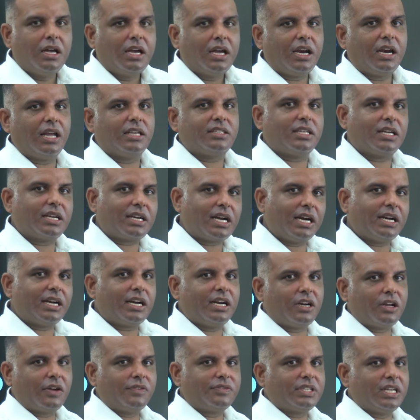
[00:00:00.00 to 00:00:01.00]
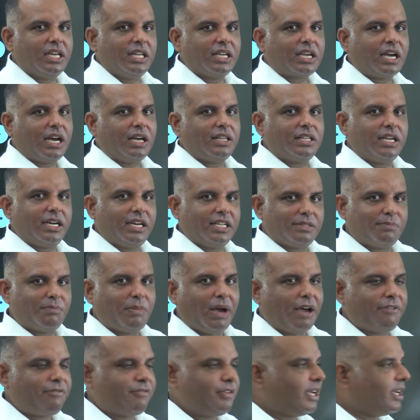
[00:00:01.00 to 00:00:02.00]
Lesser content of silica, that is
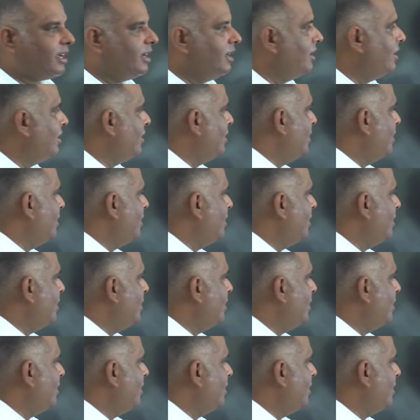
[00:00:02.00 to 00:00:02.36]
mafic.